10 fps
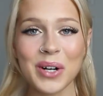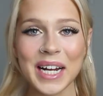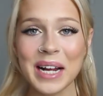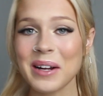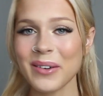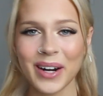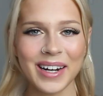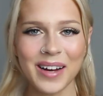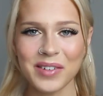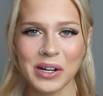morning, or
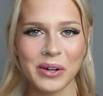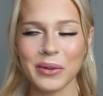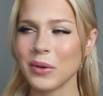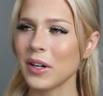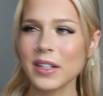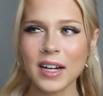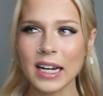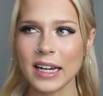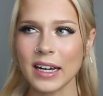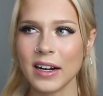good afternoon, or good
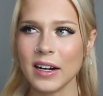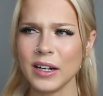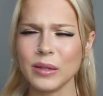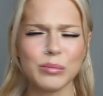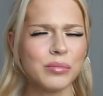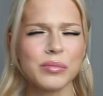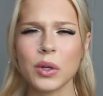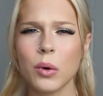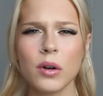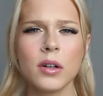night.
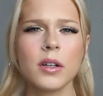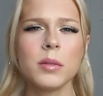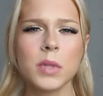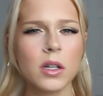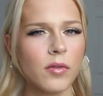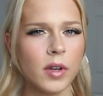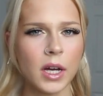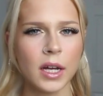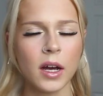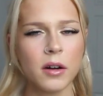Or good middle of the
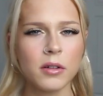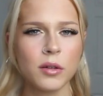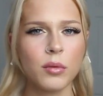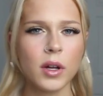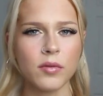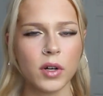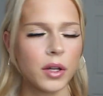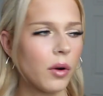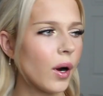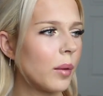night. I don't know where the
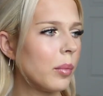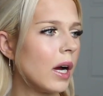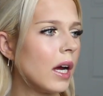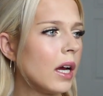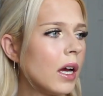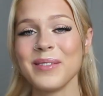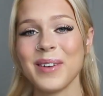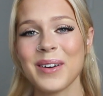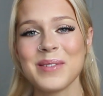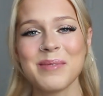fuck you are, but
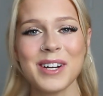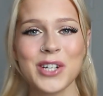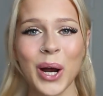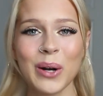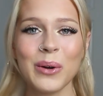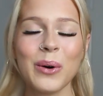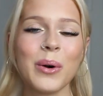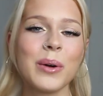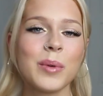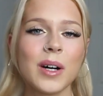welcome to my channel
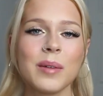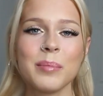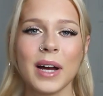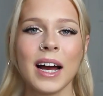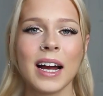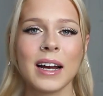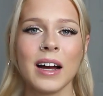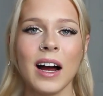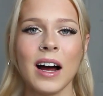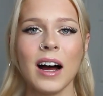or welcome back.
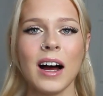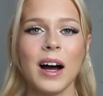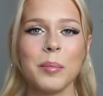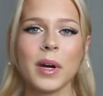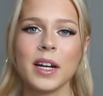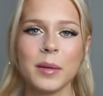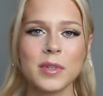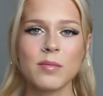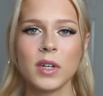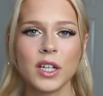My name
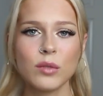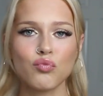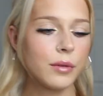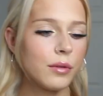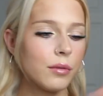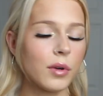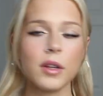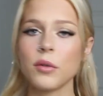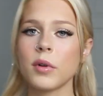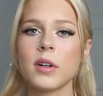is Millie. What
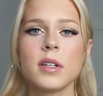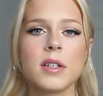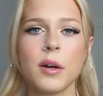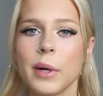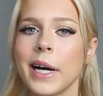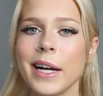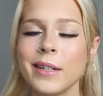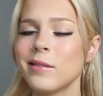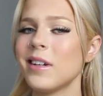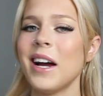in the world is going
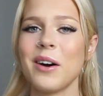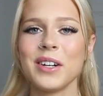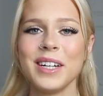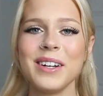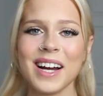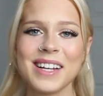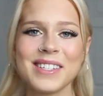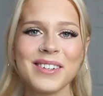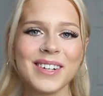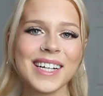on? How are you
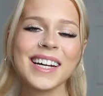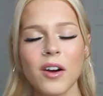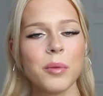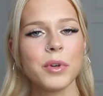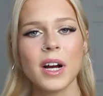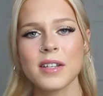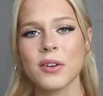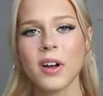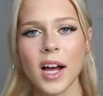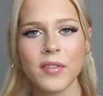guys doing? Hope you guys
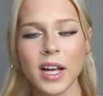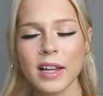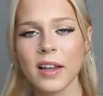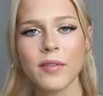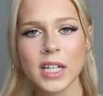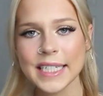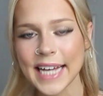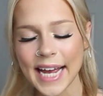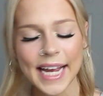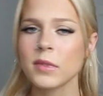are all having a lovely
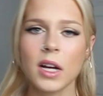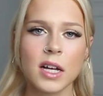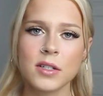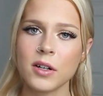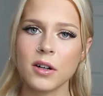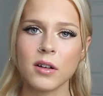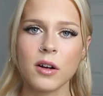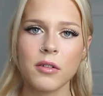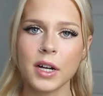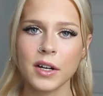day. As y'all
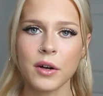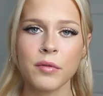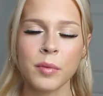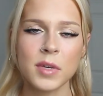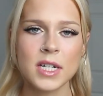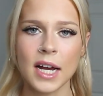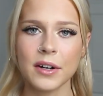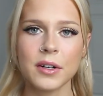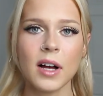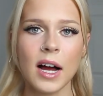already know from the
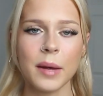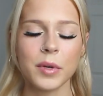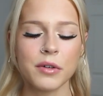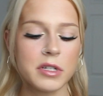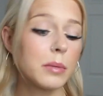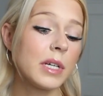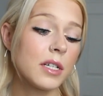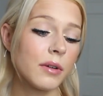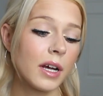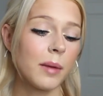title, I'm going to be
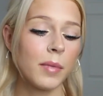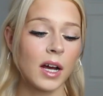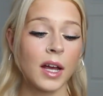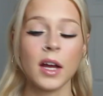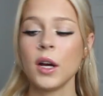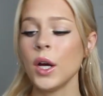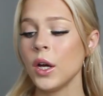doing my